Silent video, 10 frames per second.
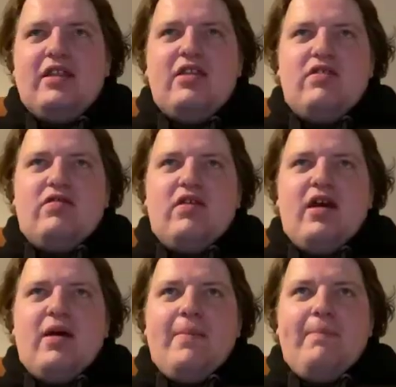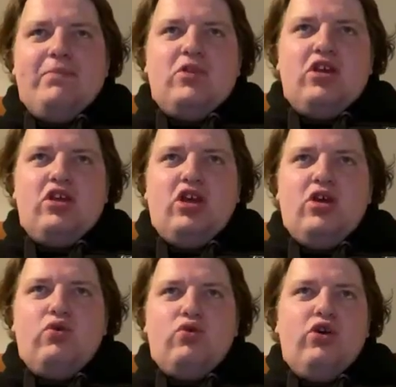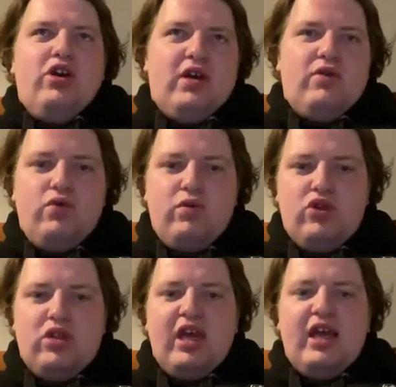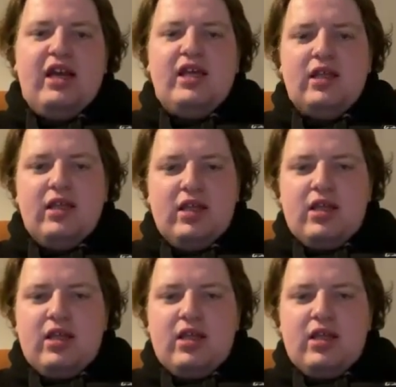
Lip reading: that's the huge work done with Richard Kelly,